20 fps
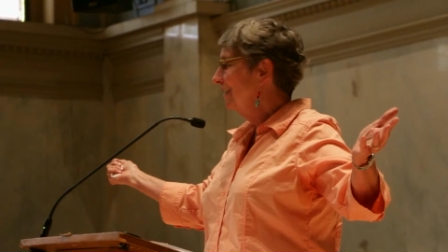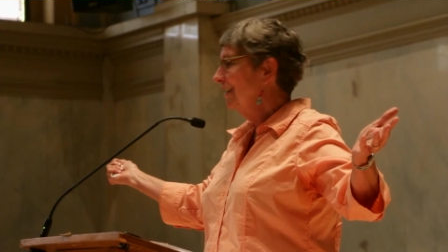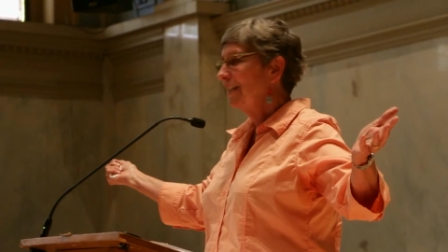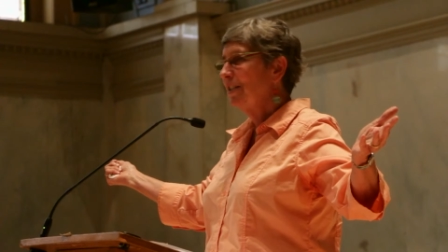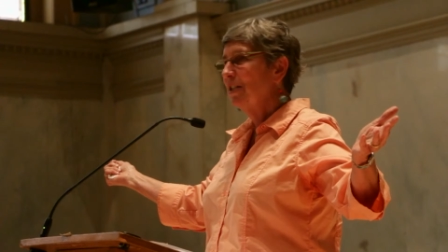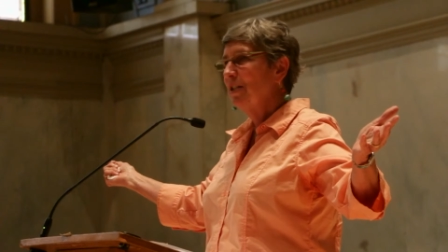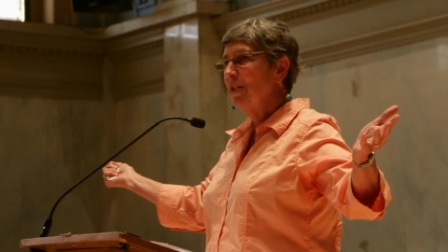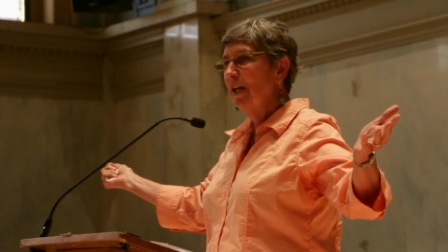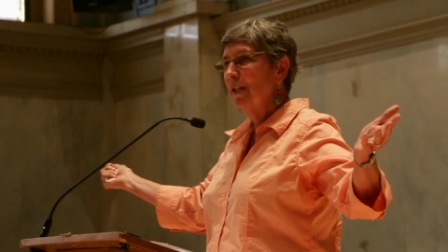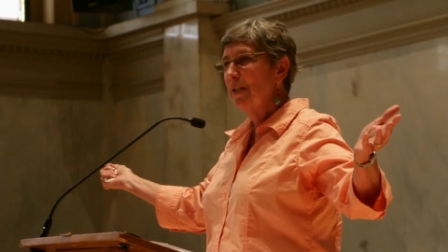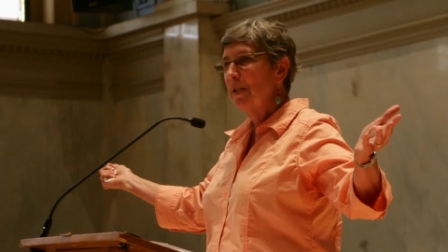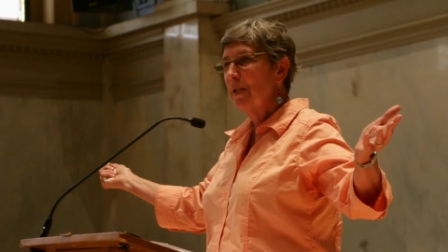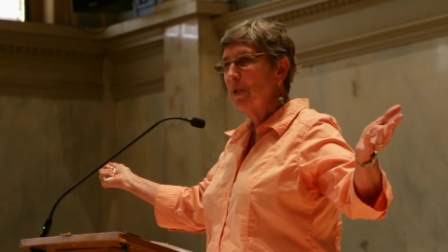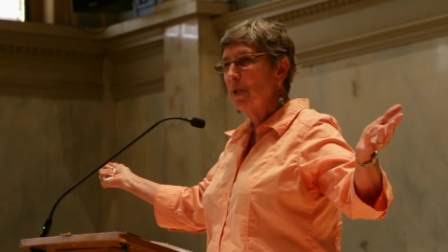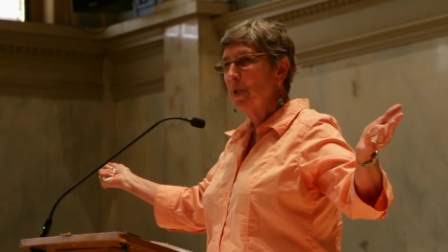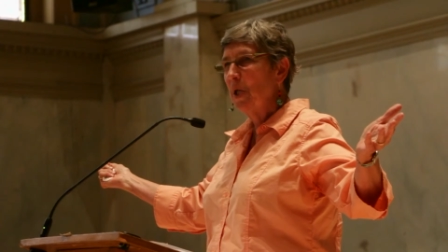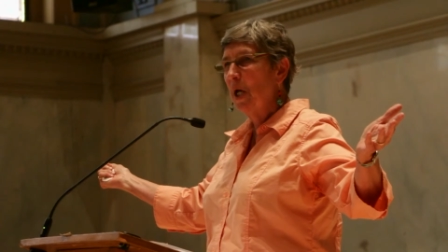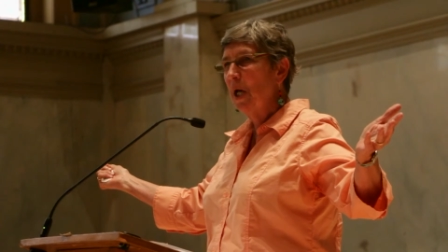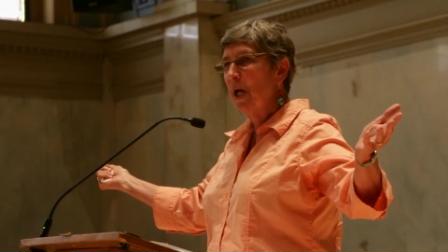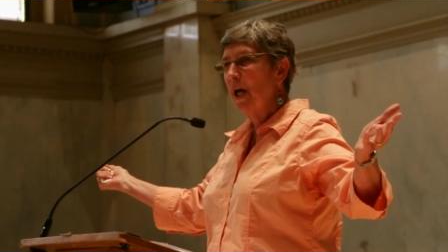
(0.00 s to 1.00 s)
Let's not
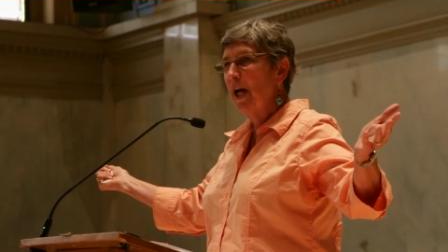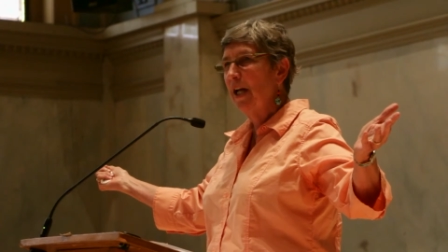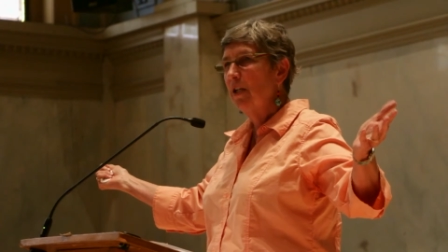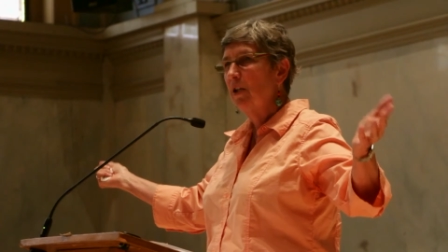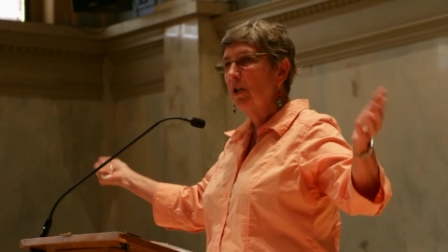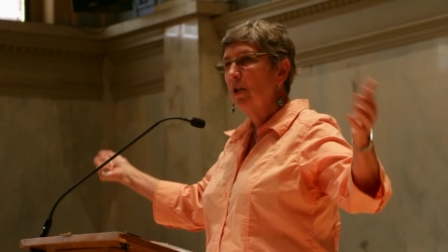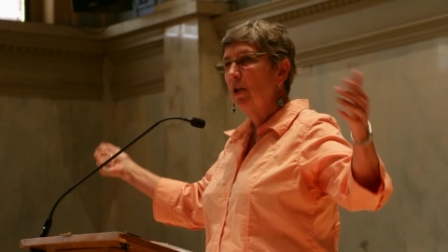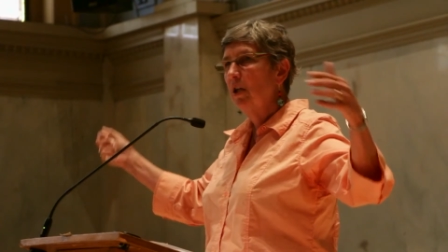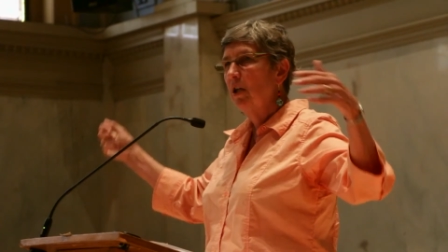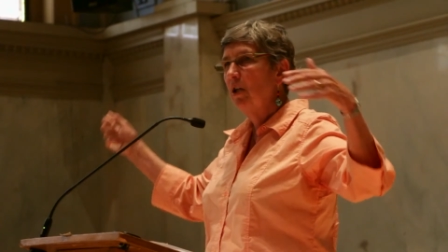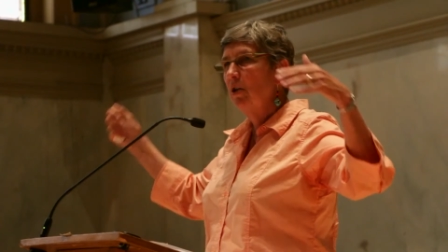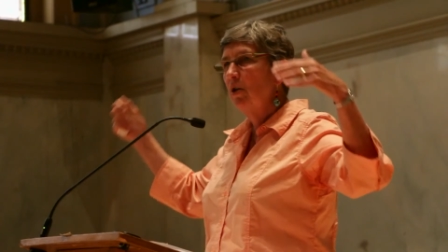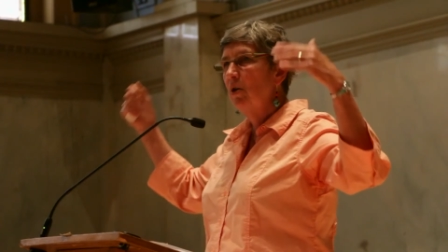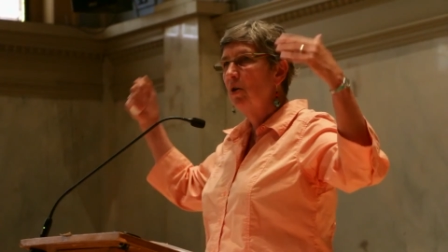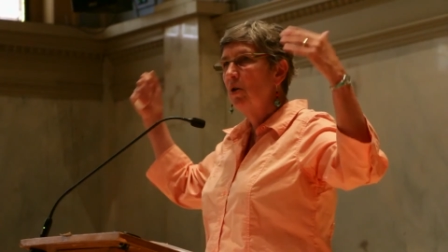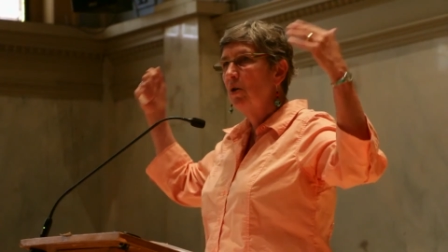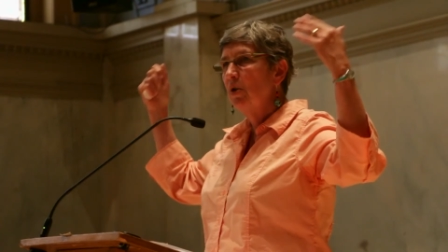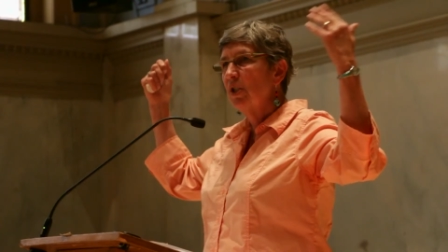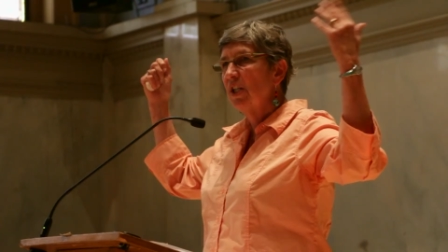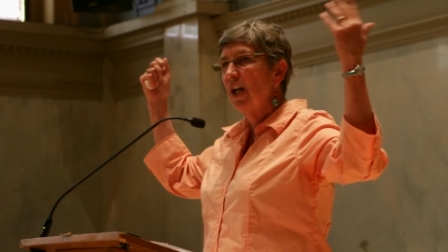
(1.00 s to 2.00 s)
decide
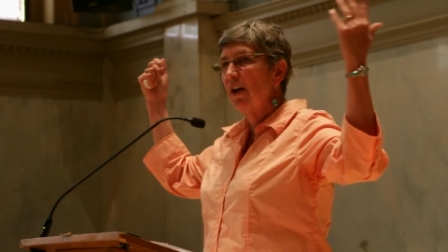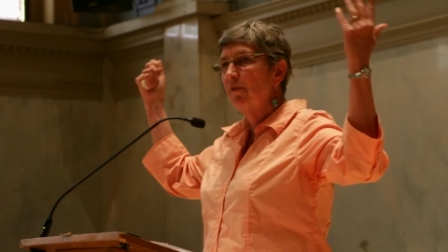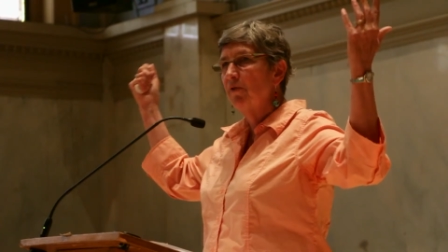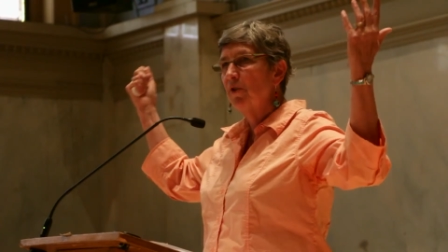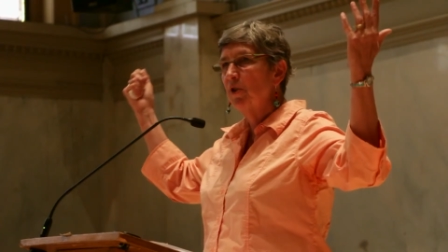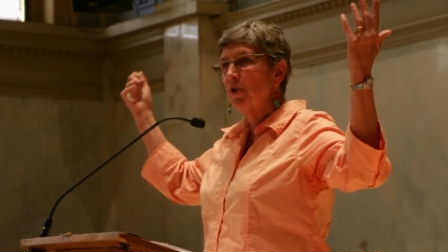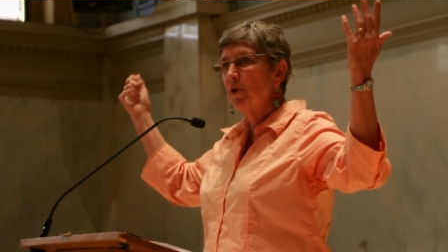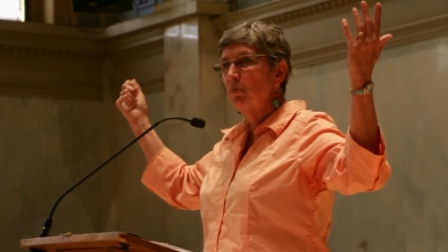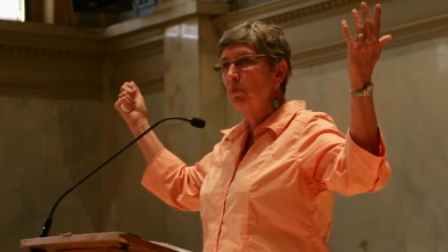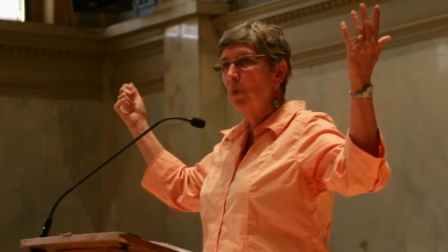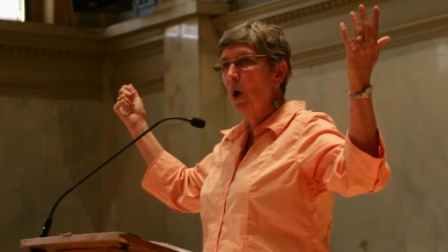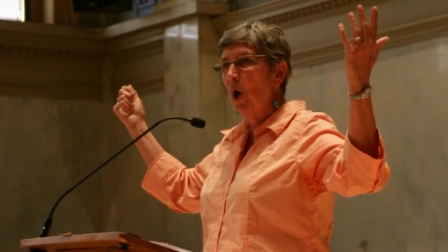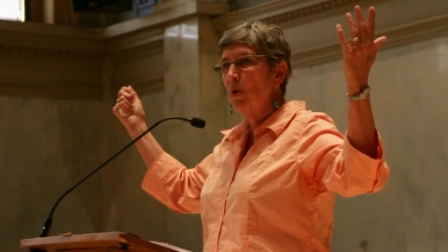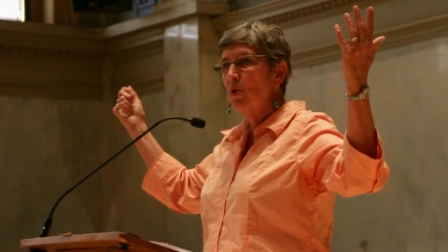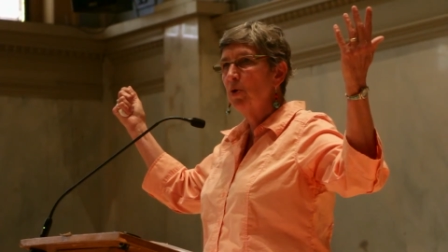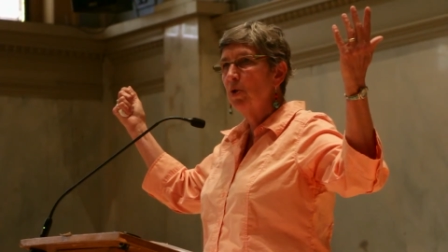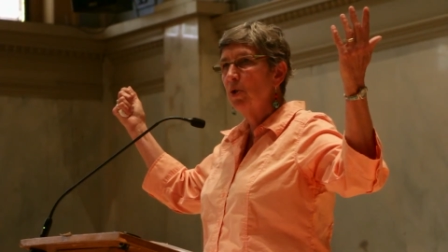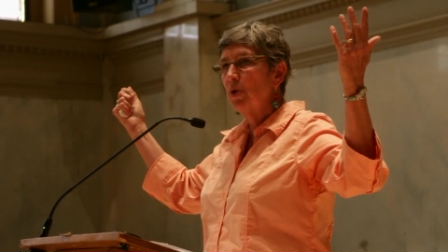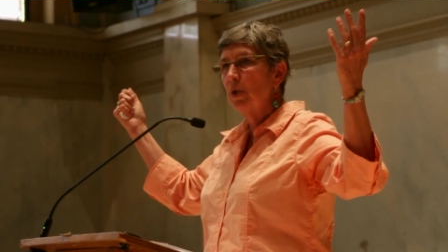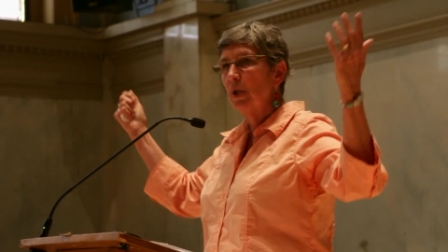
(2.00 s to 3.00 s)
who suffers
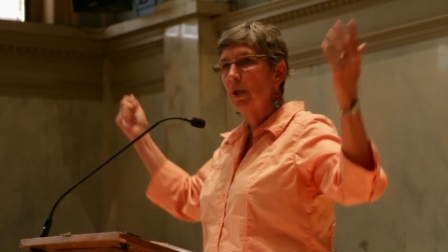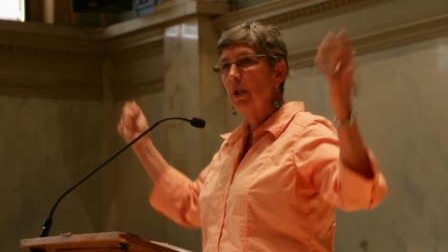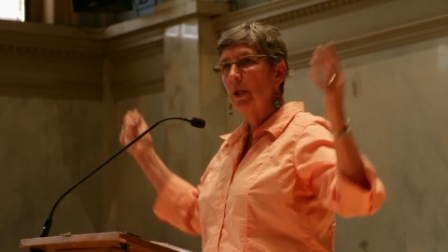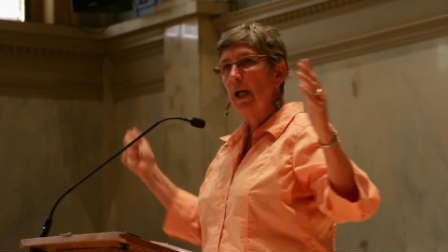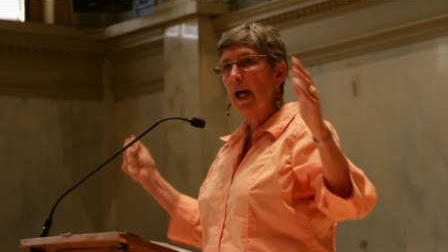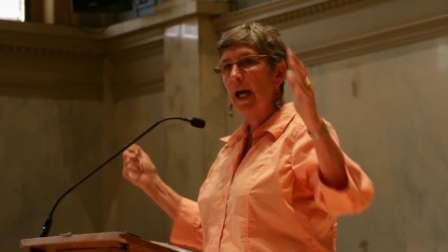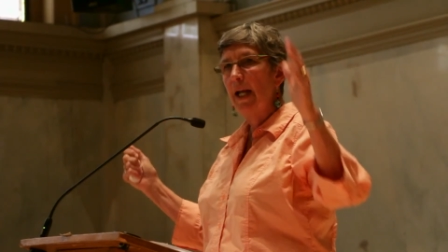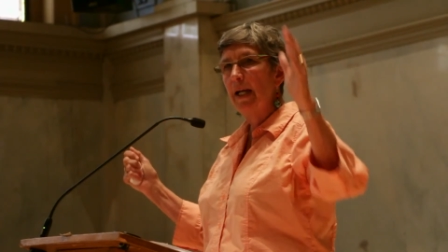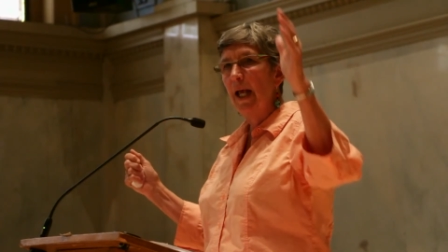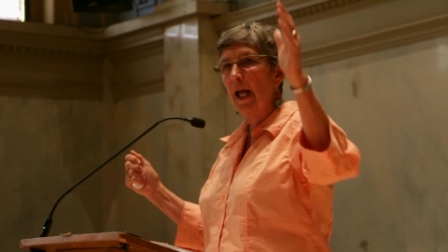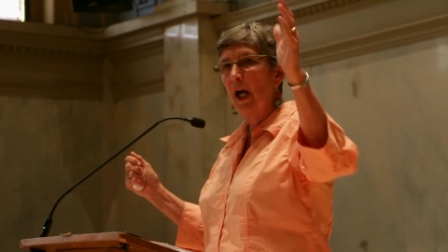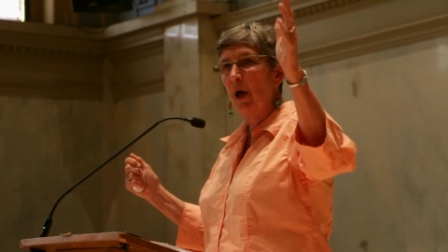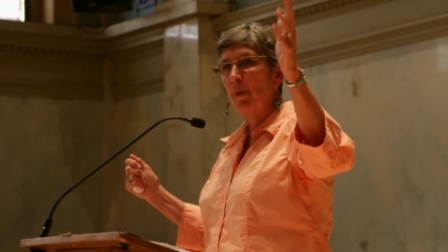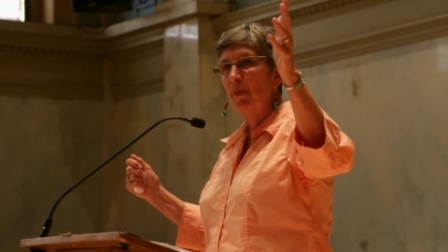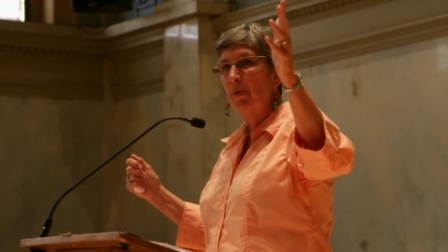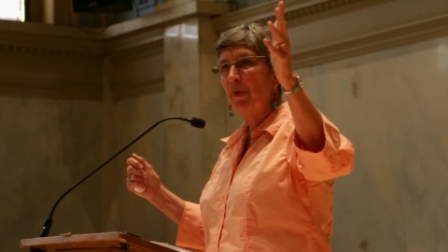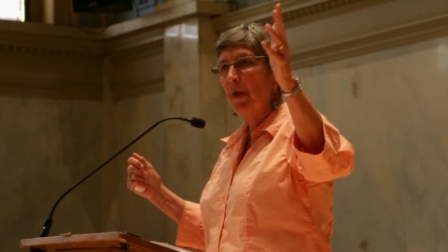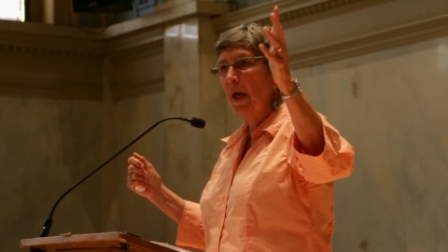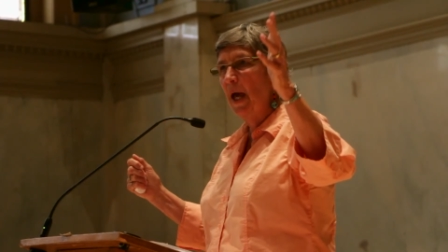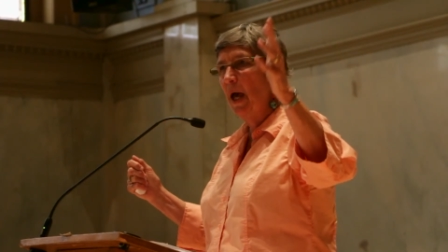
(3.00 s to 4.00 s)
most and
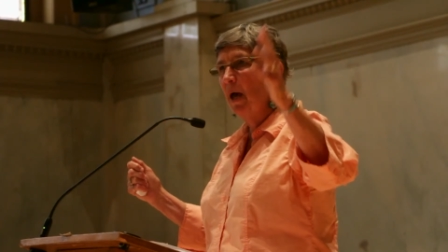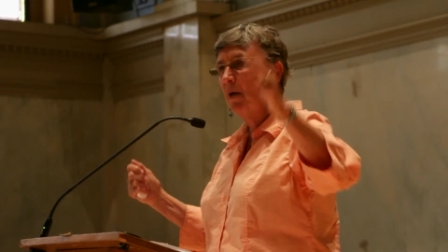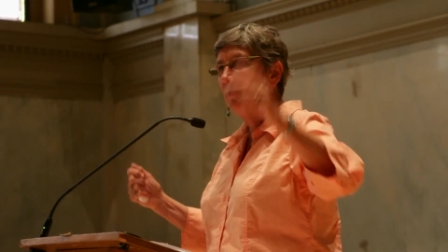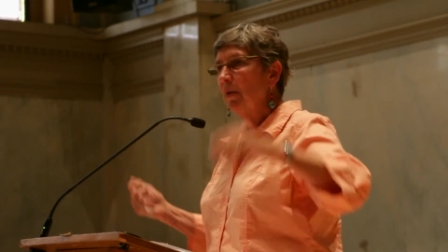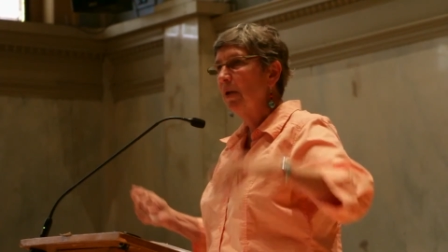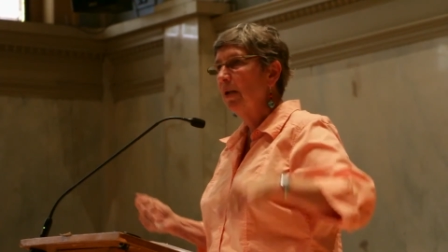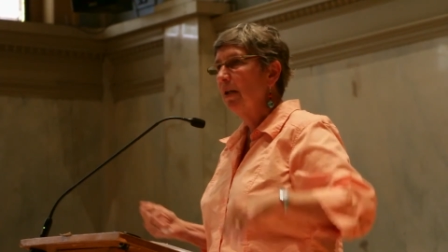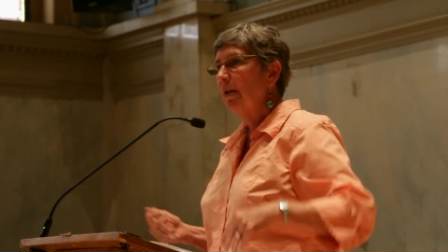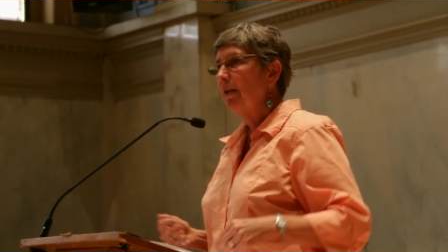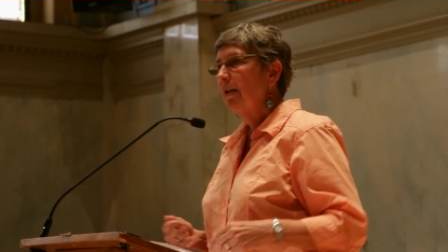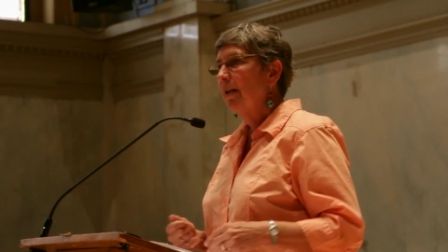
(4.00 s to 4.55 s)
help them